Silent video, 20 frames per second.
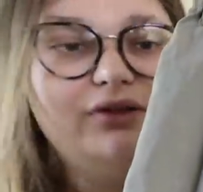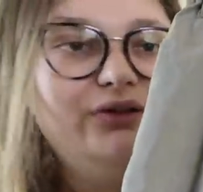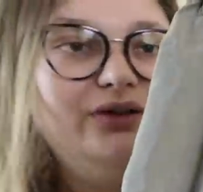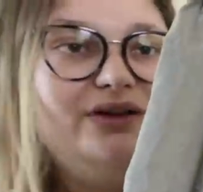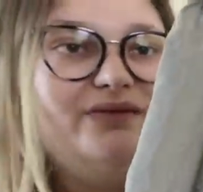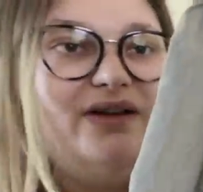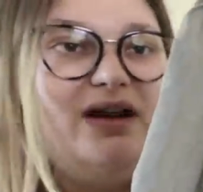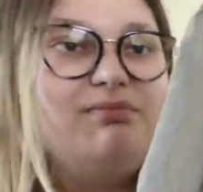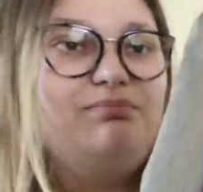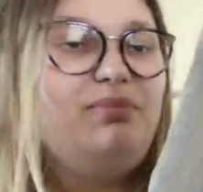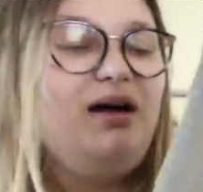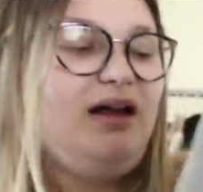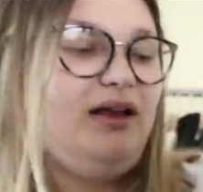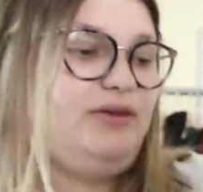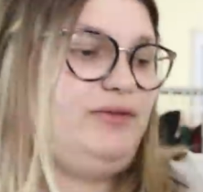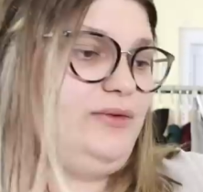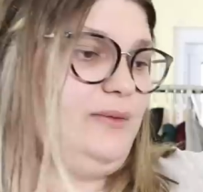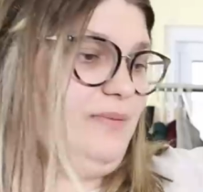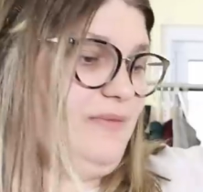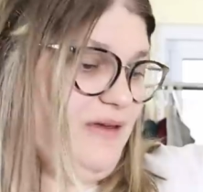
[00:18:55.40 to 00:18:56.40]
to 35
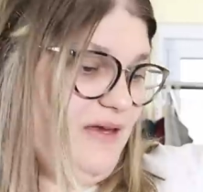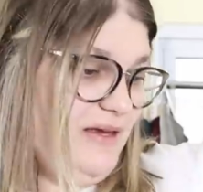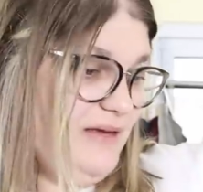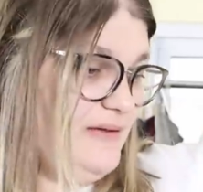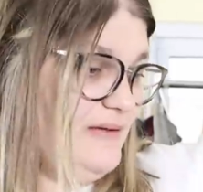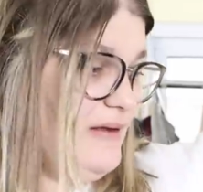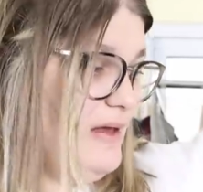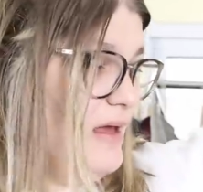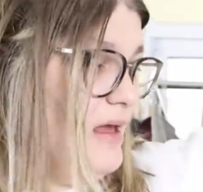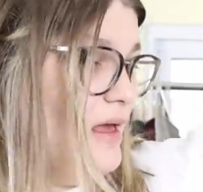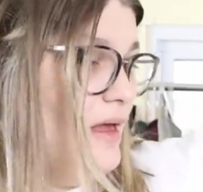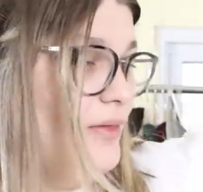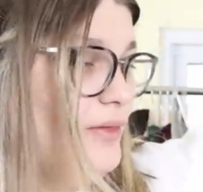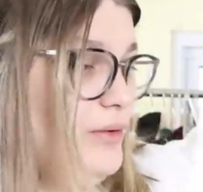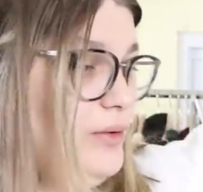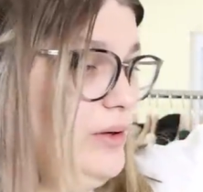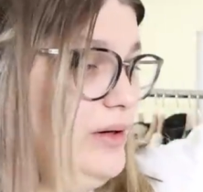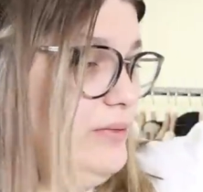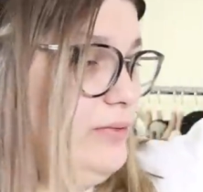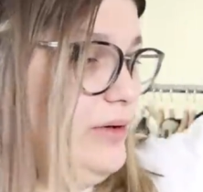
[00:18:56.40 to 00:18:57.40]
bucks from these.
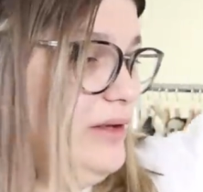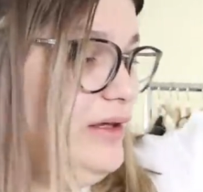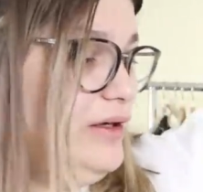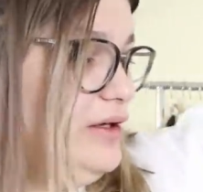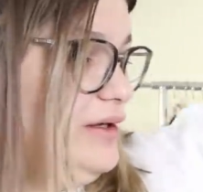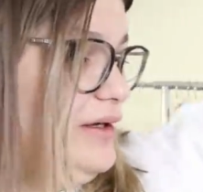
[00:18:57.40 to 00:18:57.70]
They're in really